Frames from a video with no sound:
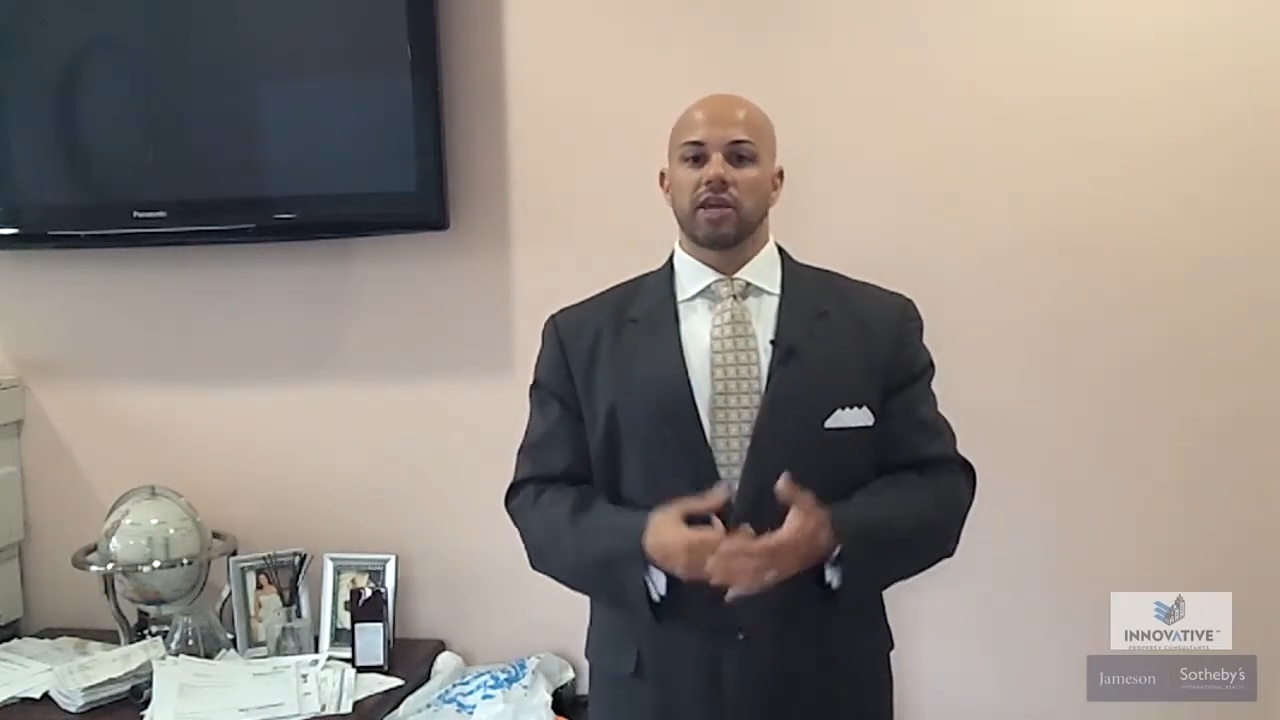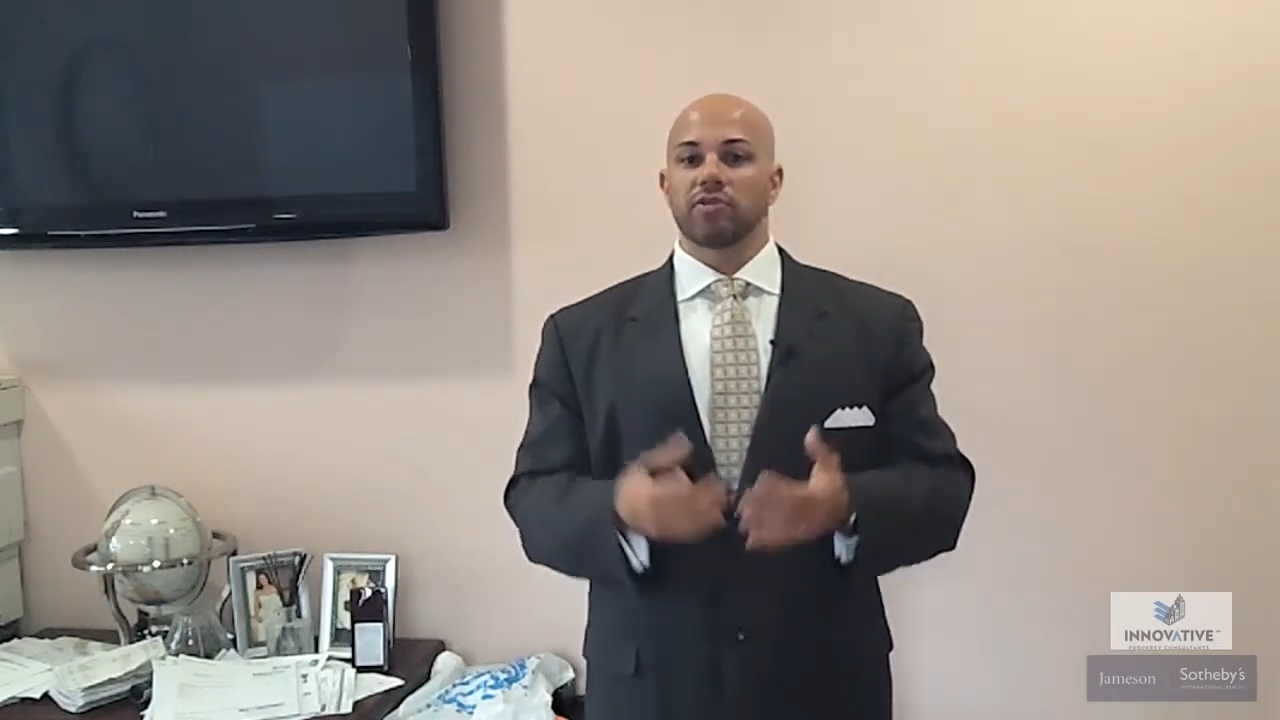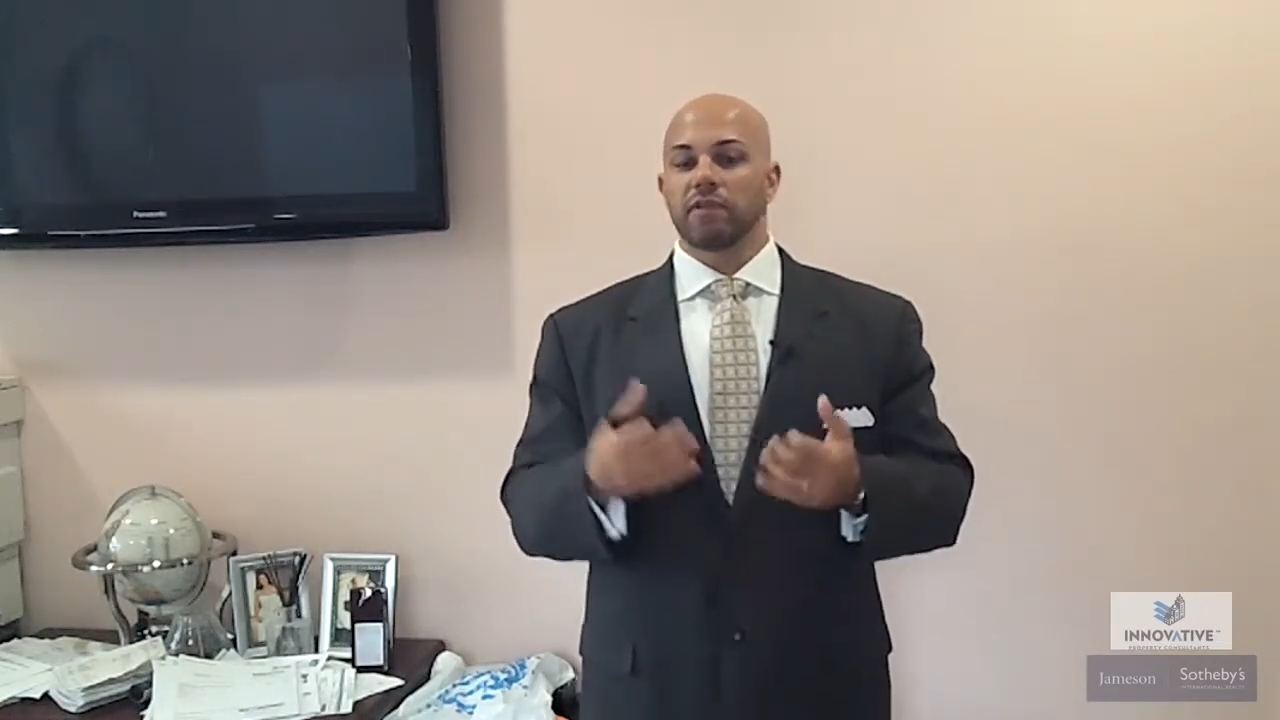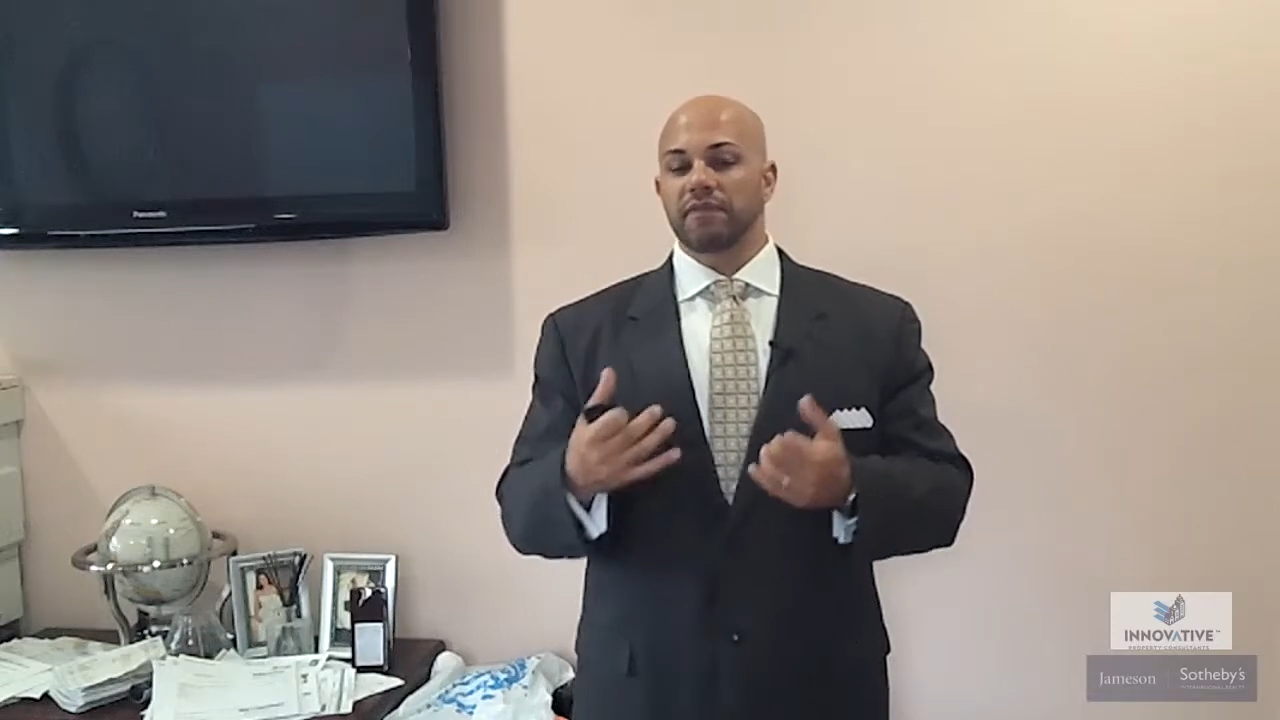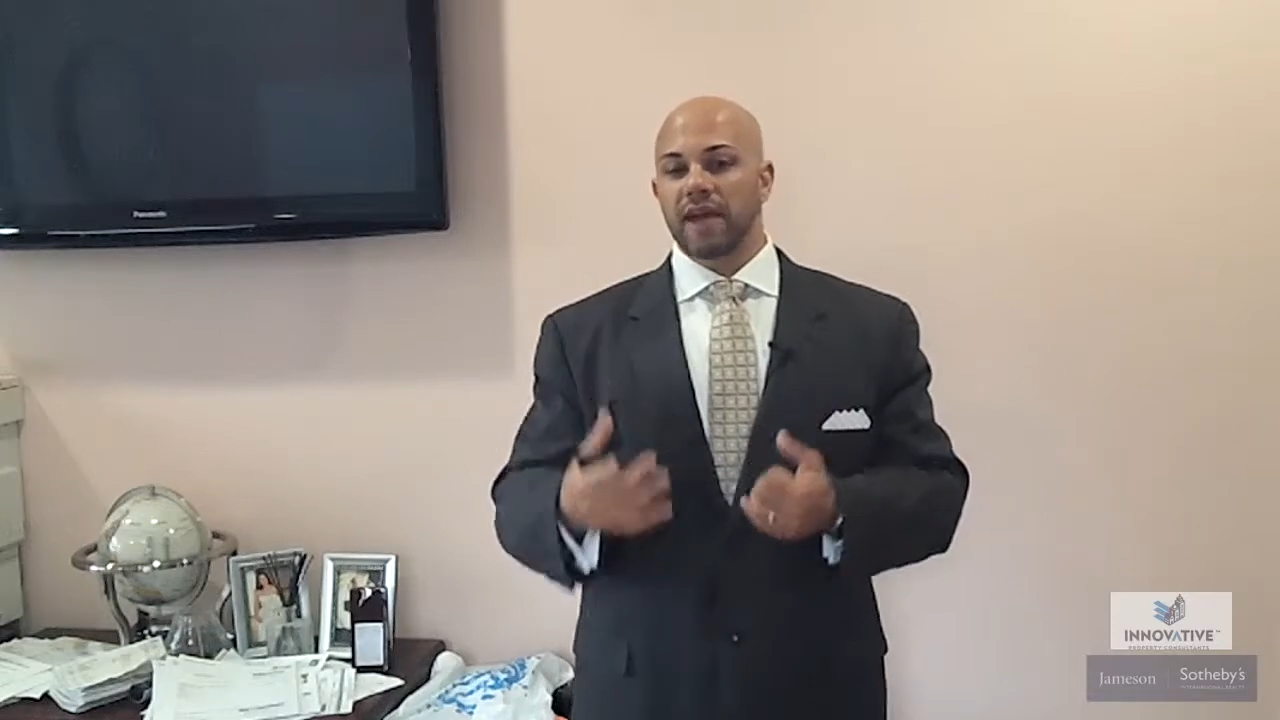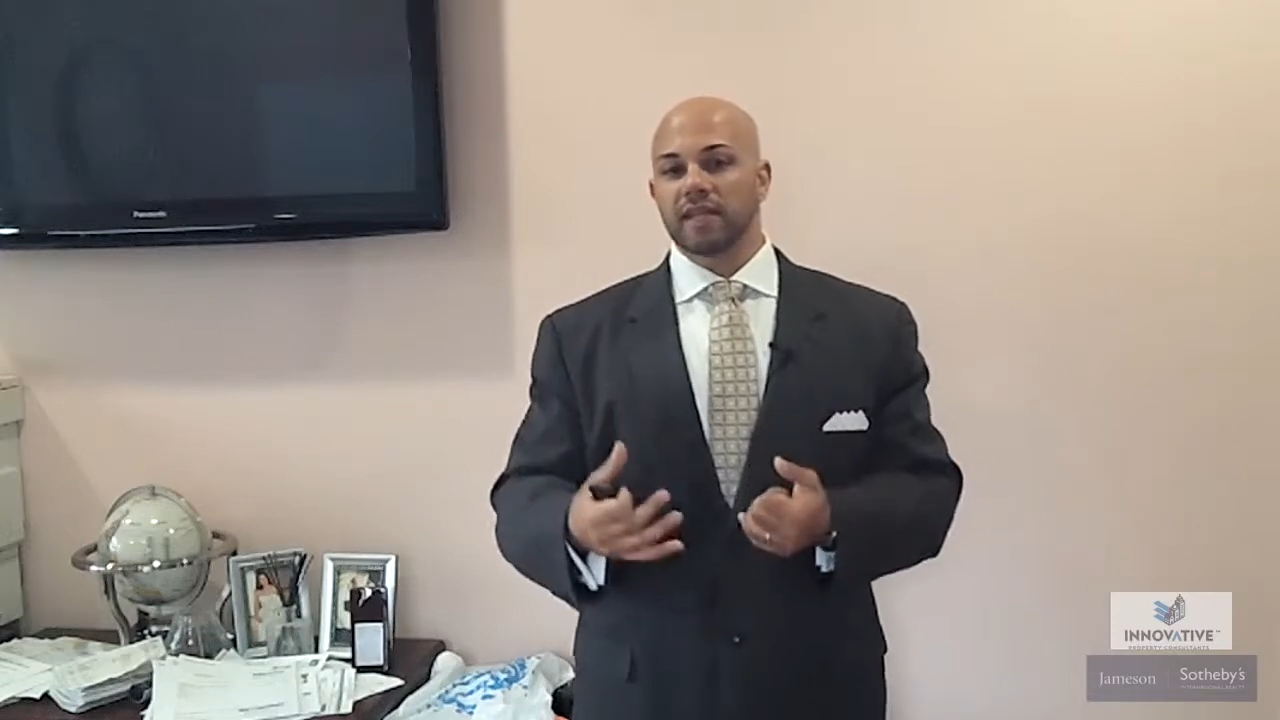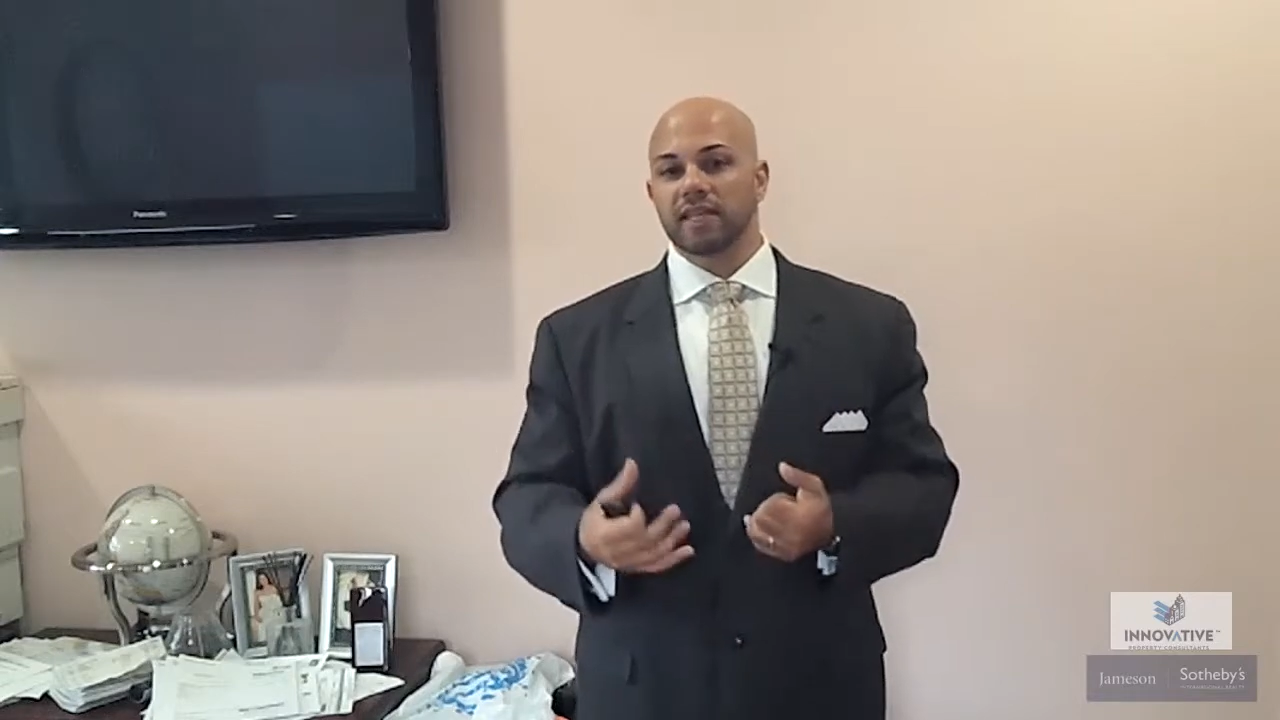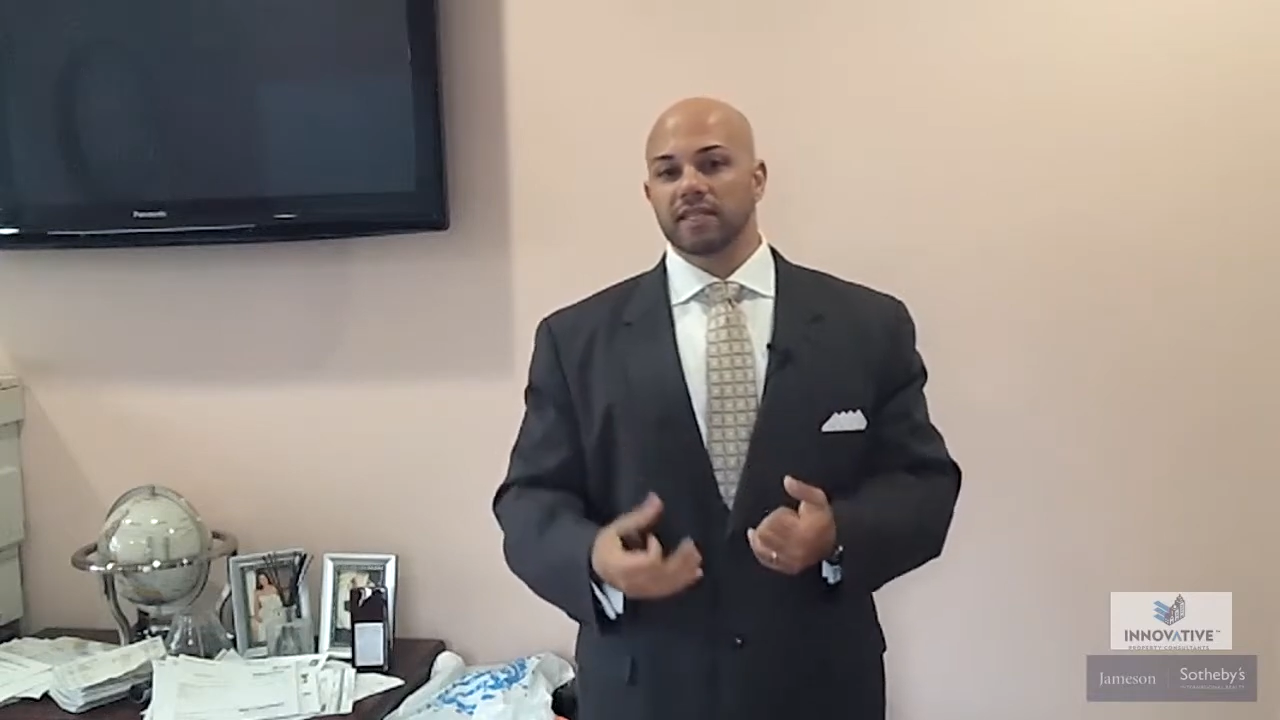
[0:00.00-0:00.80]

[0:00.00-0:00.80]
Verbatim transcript: You know, the fact